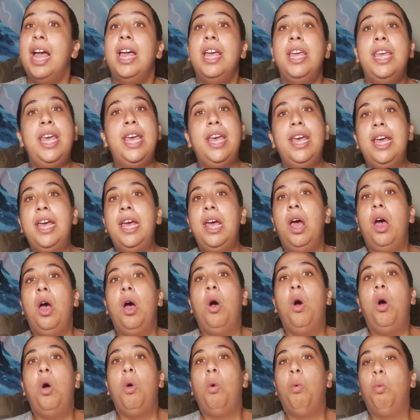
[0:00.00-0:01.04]
he
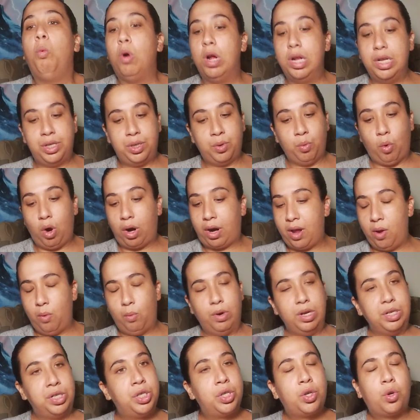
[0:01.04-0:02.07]
was working
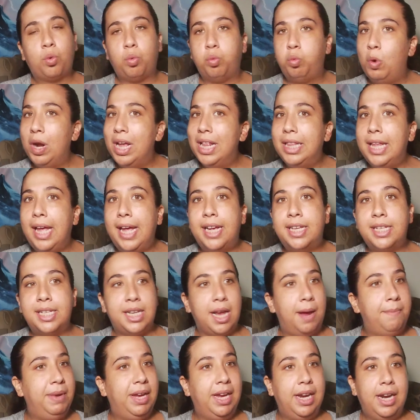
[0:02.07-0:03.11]
with Skrillex.
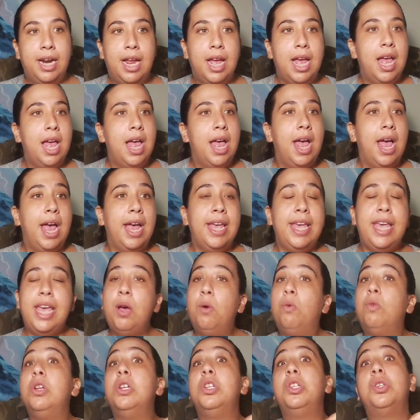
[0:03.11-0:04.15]
I mean, he
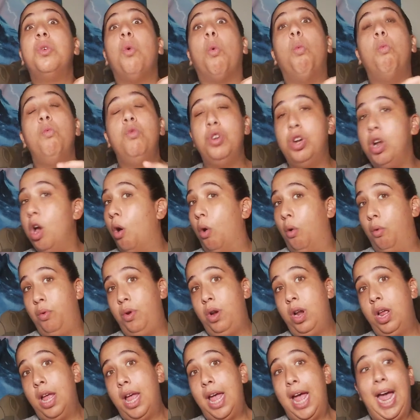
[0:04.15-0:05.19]
was known.
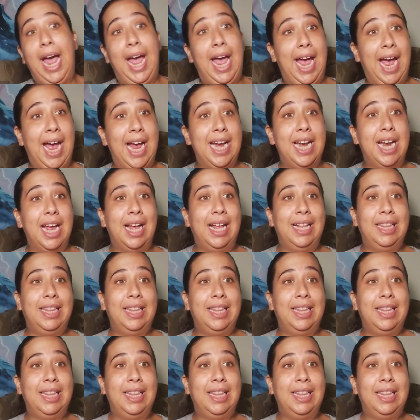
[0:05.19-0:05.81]
And